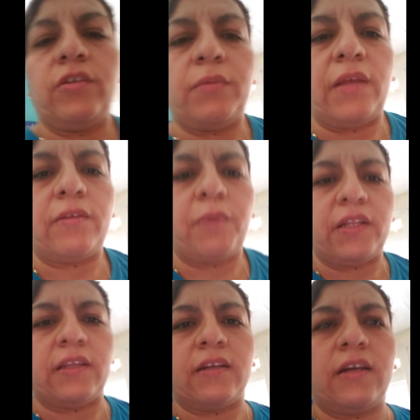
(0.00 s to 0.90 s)
up that
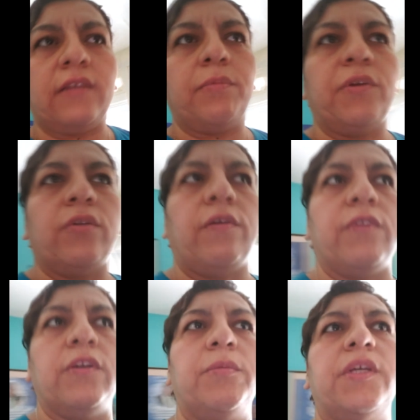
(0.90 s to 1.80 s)
spot that kind of peeled off a
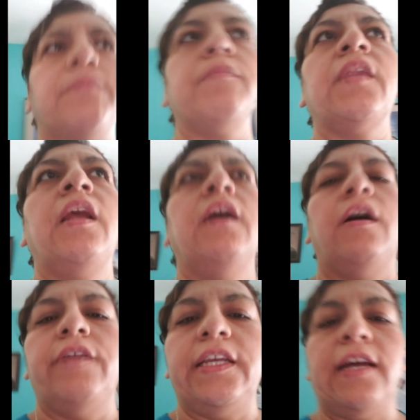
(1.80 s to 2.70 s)
little bit.
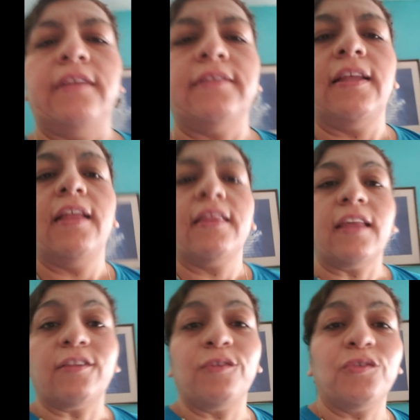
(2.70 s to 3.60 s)
All right, guys.
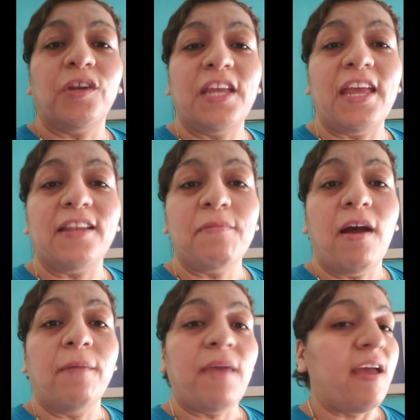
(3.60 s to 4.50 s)
Thanks for joining Handy
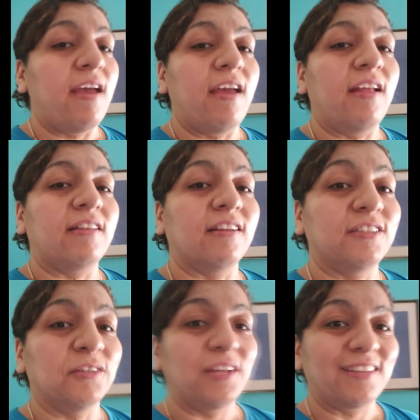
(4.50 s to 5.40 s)
Mom, and
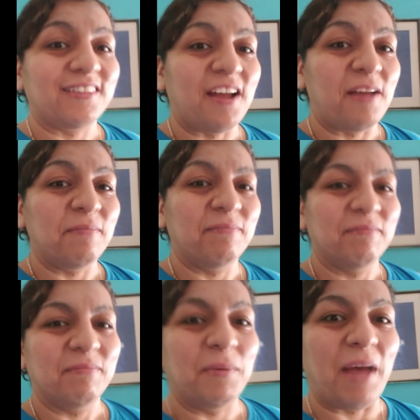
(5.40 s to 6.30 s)
until next time,
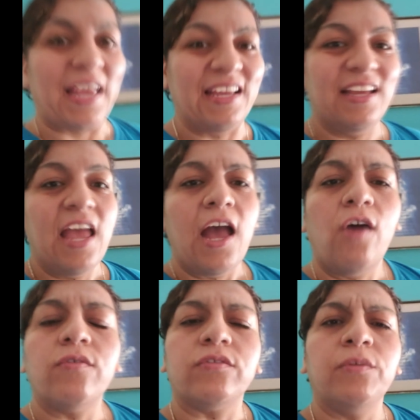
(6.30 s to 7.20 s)
bye-bye.
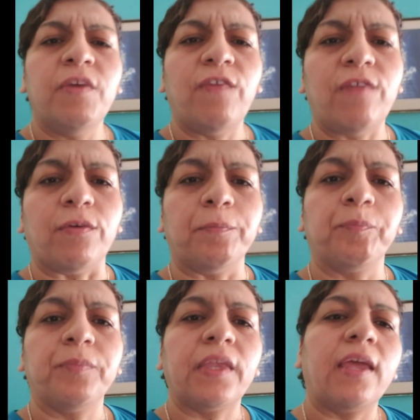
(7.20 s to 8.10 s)
Oh, do me a favor.
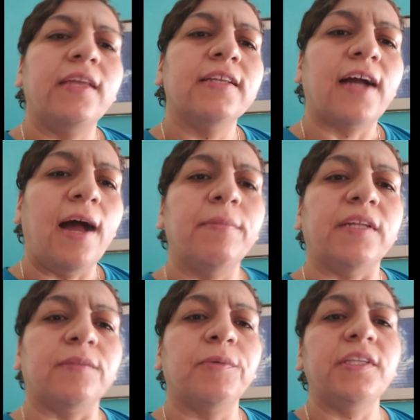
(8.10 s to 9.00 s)
In the
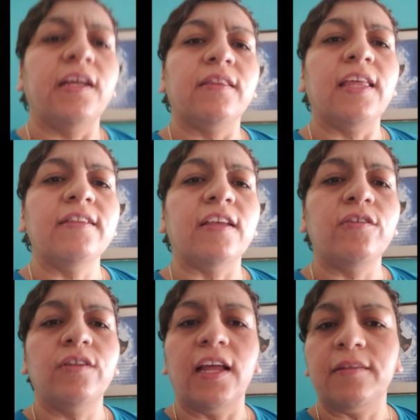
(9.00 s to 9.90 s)
comments, put down things that
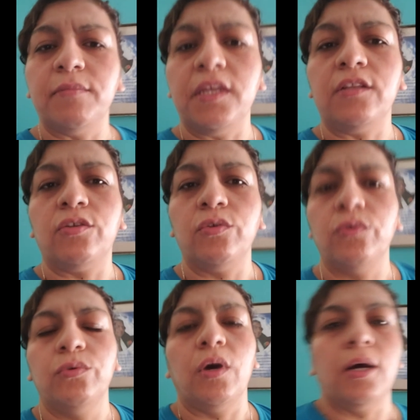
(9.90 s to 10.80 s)
you'd like me to